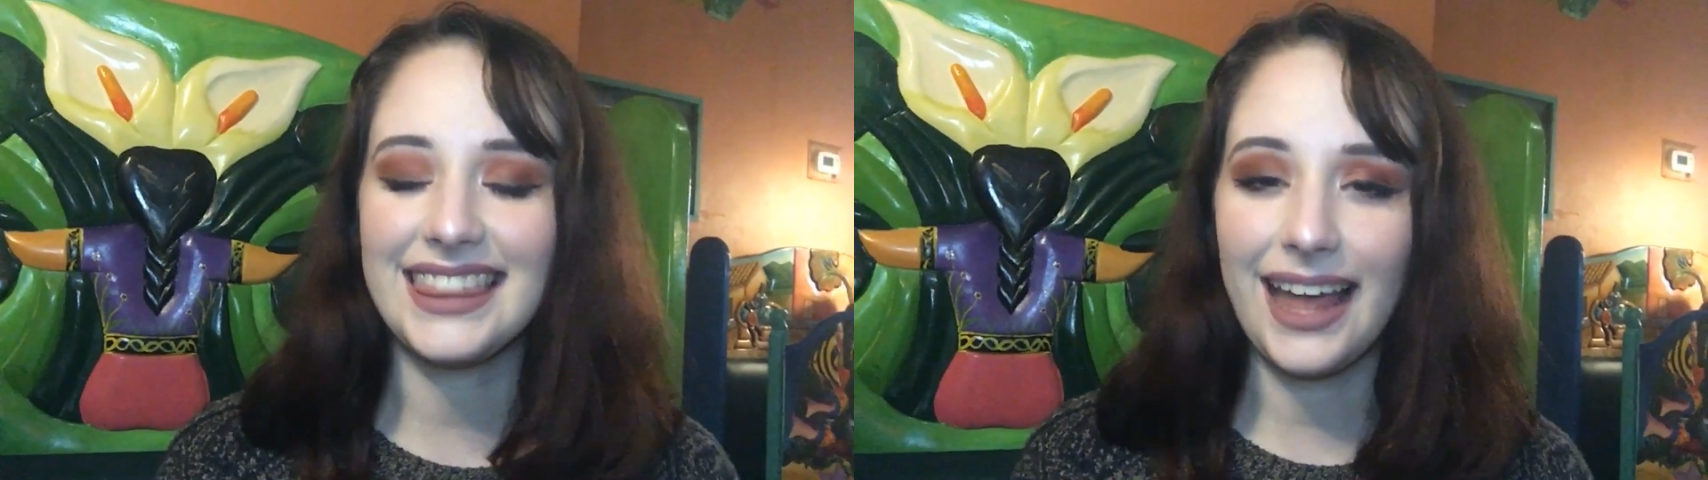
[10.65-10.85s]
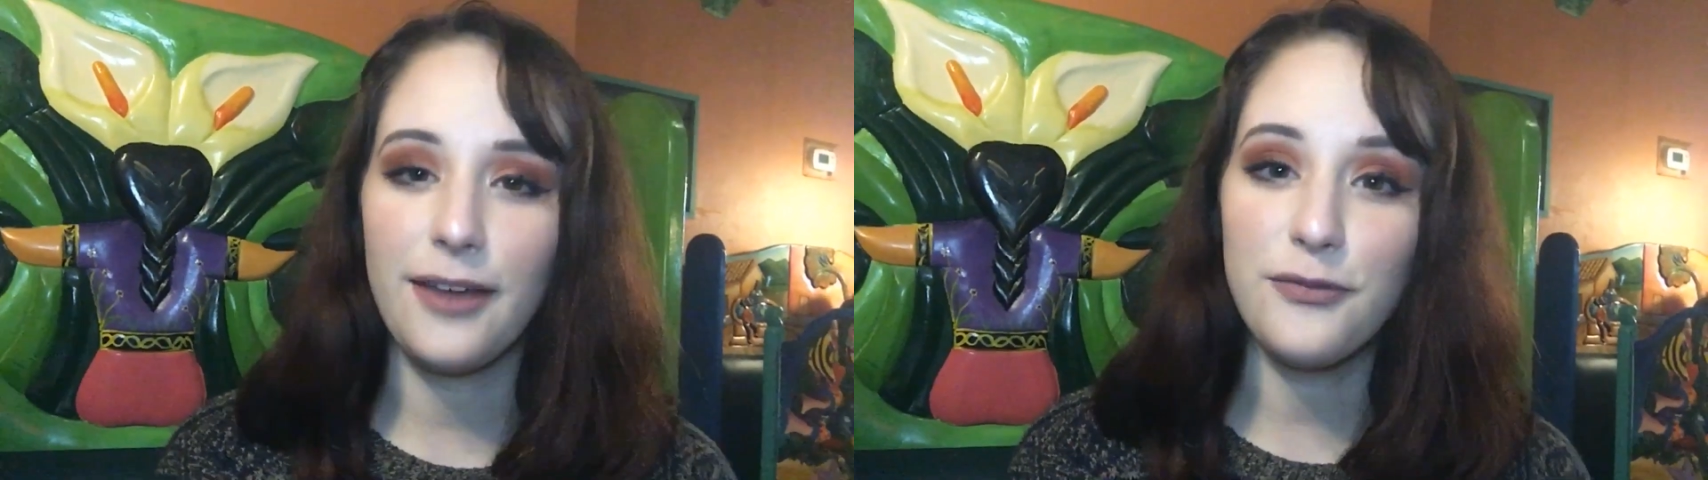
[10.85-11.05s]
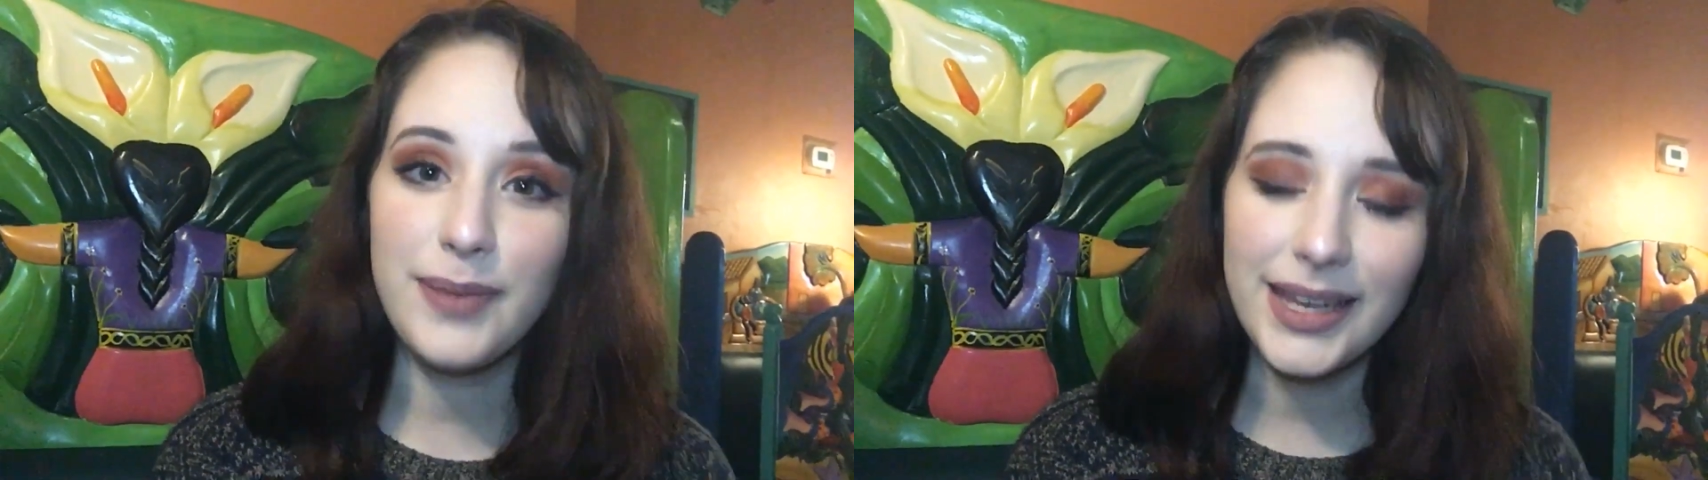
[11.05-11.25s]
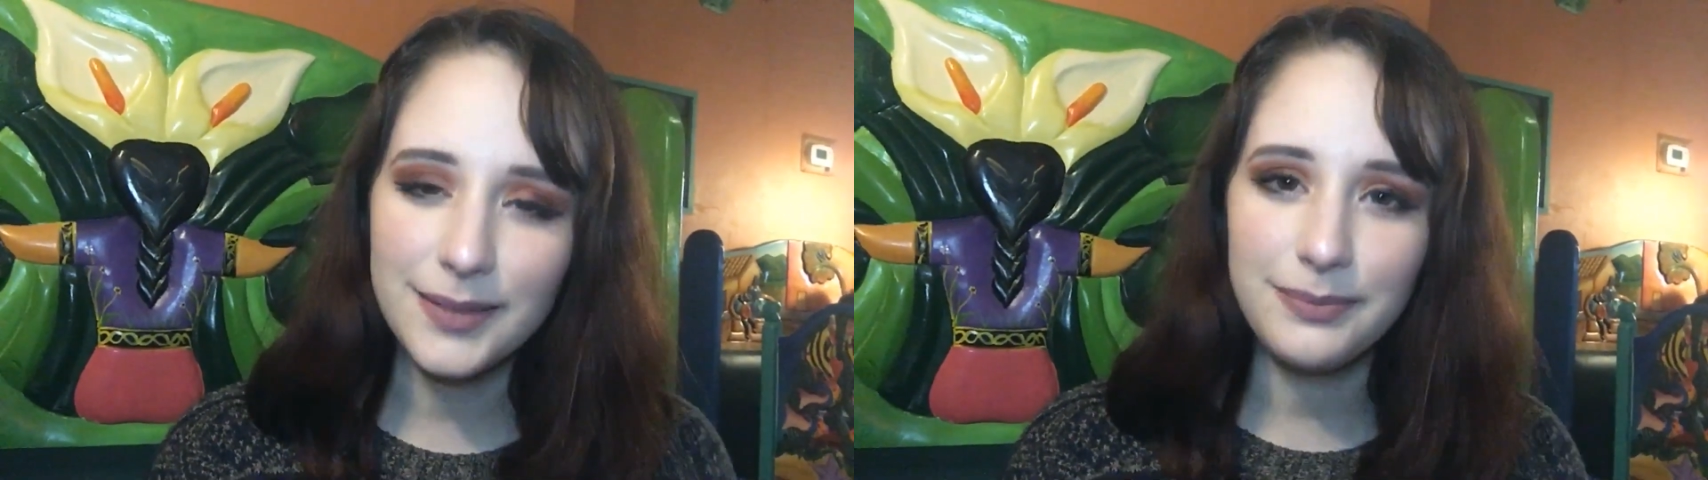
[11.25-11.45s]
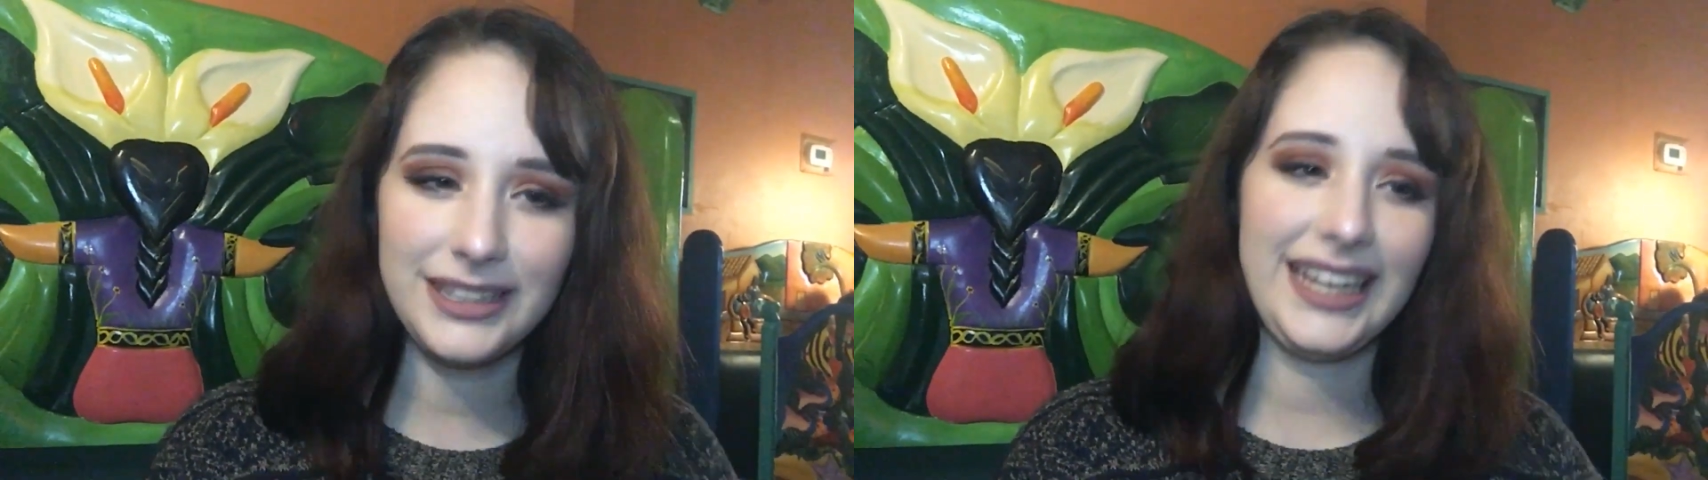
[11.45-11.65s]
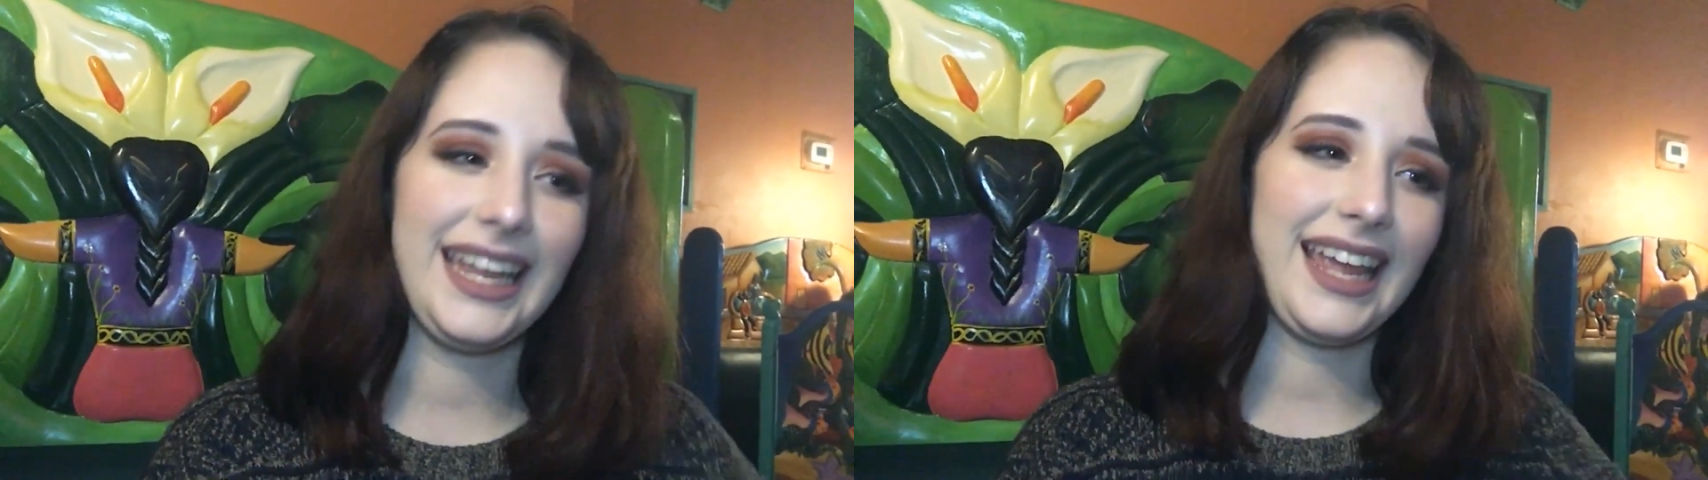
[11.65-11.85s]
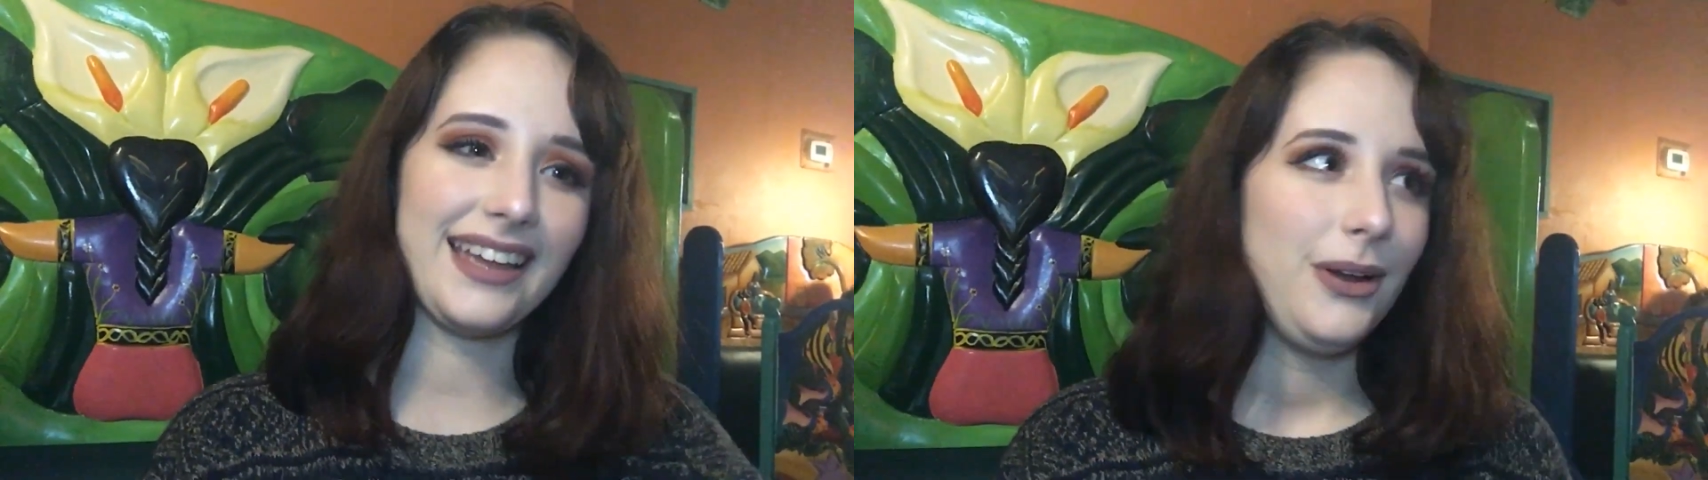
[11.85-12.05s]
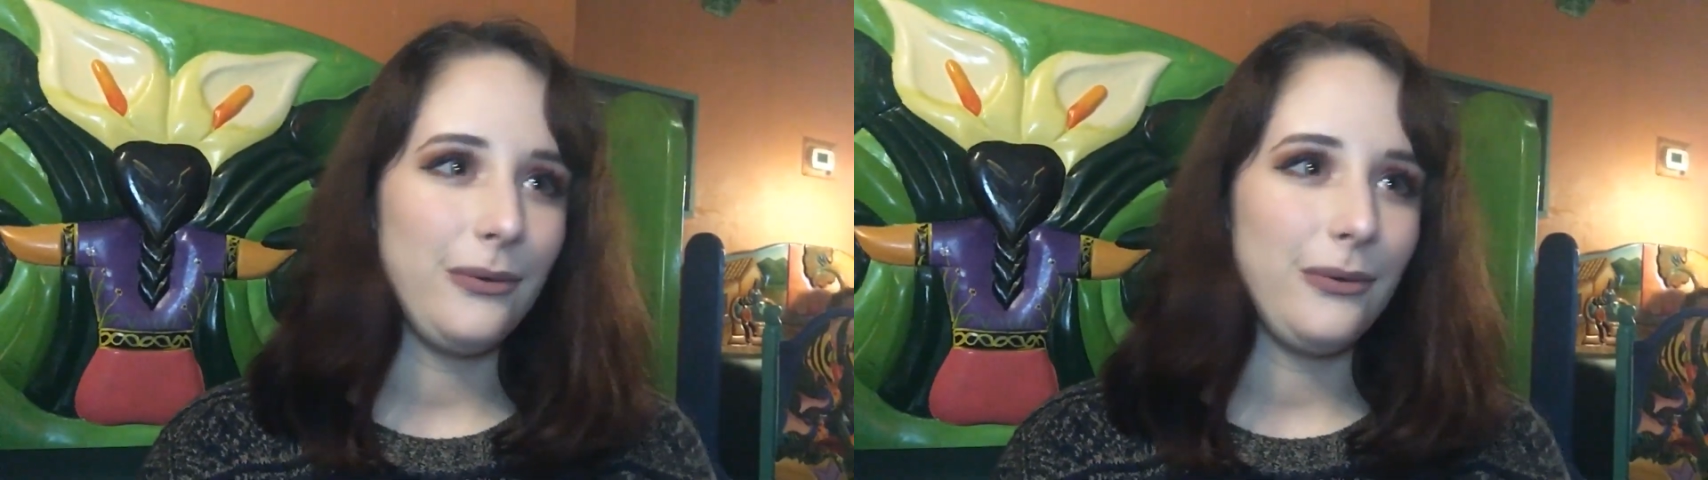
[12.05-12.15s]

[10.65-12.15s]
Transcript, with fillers: live band playing.